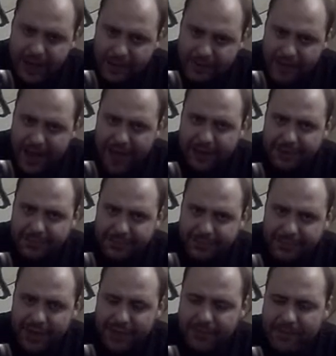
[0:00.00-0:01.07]
Not bad.
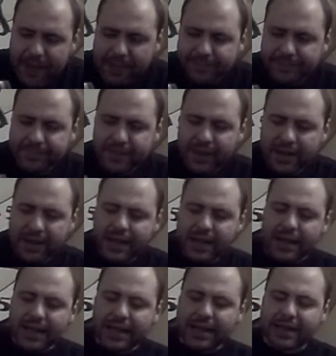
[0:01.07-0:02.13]
Not bad.
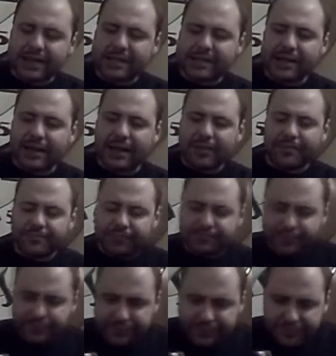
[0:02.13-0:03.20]
It's
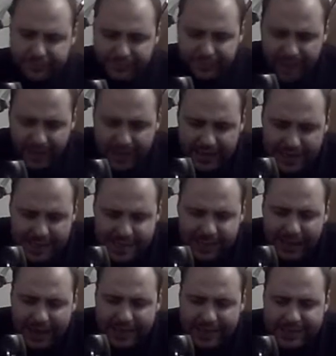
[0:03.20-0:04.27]
got a nice
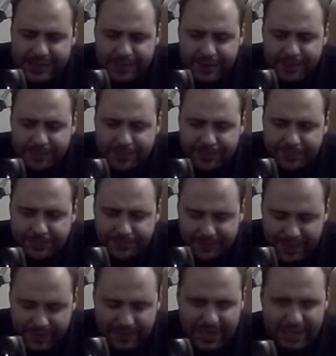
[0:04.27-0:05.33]
body to it,
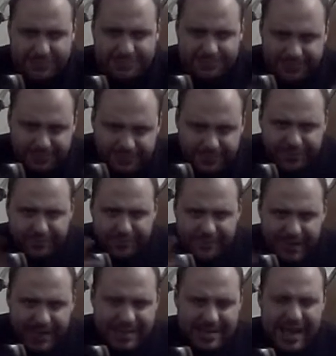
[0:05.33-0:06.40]
meaning
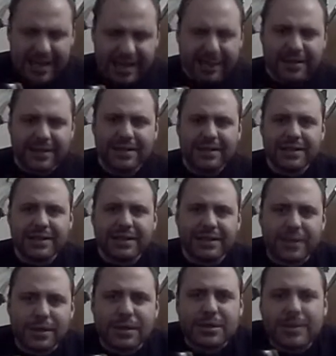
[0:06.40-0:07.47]
it's kind of
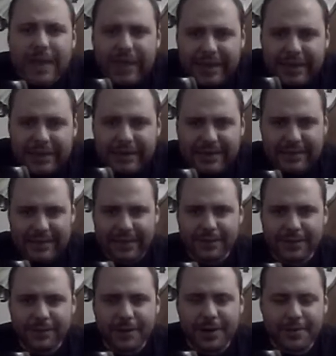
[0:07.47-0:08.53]
thick,
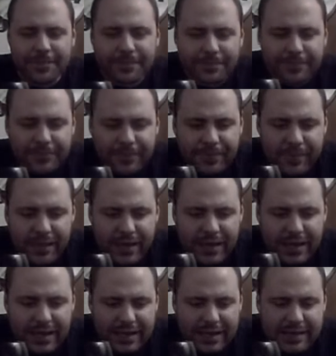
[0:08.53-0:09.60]
if you will.
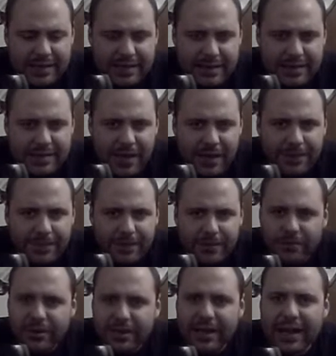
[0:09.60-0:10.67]
It starts off
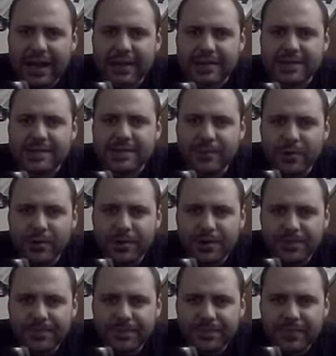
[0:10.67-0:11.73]
really kind of
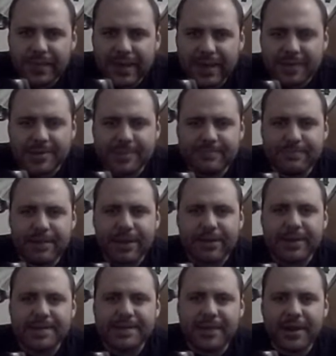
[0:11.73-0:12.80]
smooth. You get those
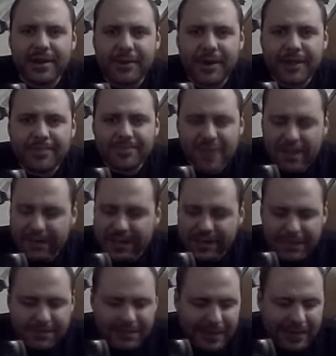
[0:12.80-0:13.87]
berries right away. I'm
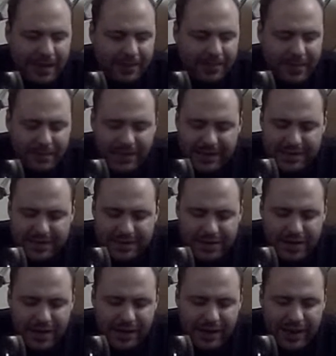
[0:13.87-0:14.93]
getting that plum. I'm getting some
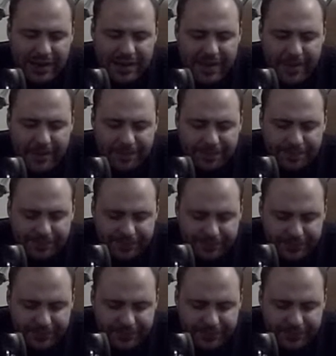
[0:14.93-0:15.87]
cherry out of that.